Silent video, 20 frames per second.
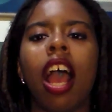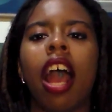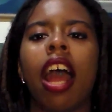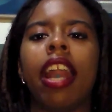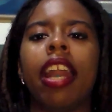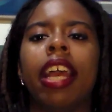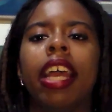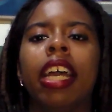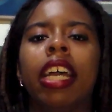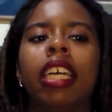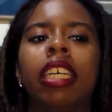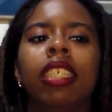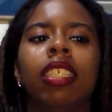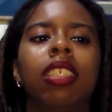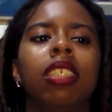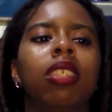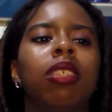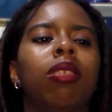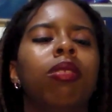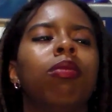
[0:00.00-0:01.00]
and
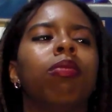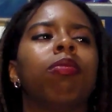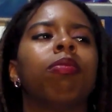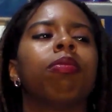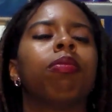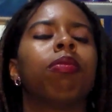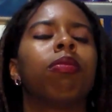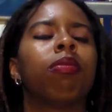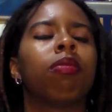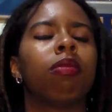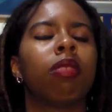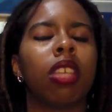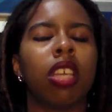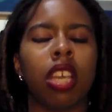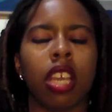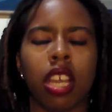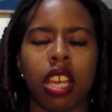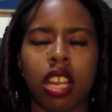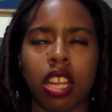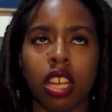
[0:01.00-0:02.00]

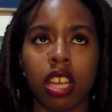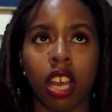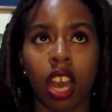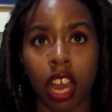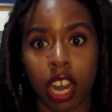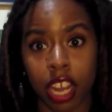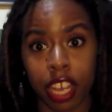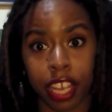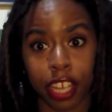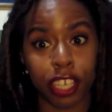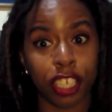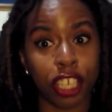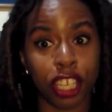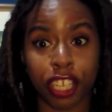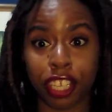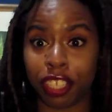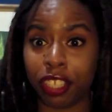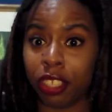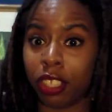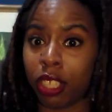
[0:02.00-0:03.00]
as idiotic as she
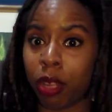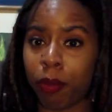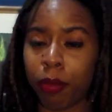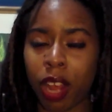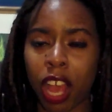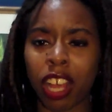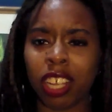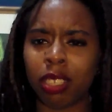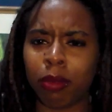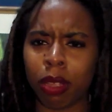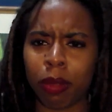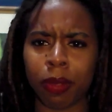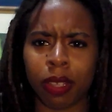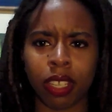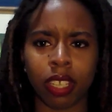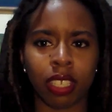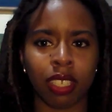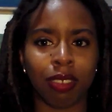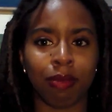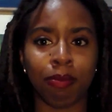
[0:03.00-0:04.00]
can sometimes be,
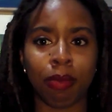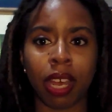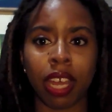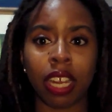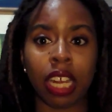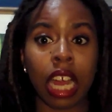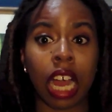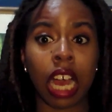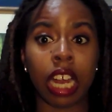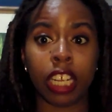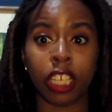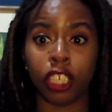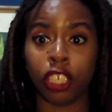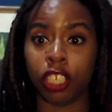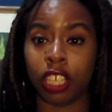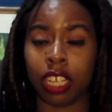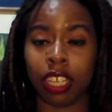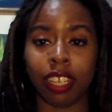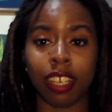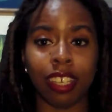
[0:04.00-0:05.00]
because by God is
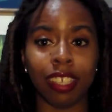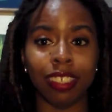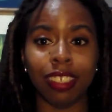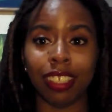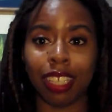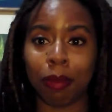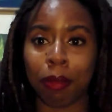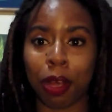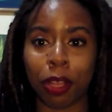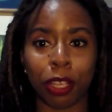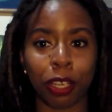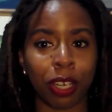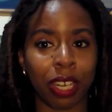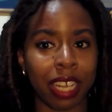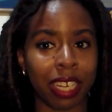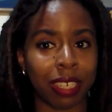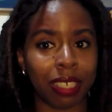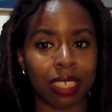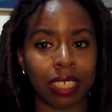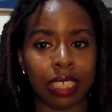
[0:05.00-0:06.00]
she in some other
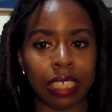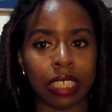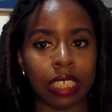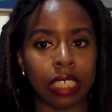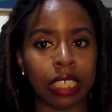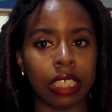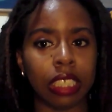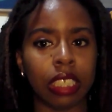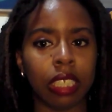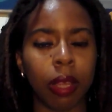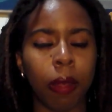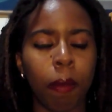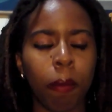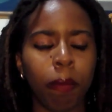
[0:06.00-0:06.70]
later seasons,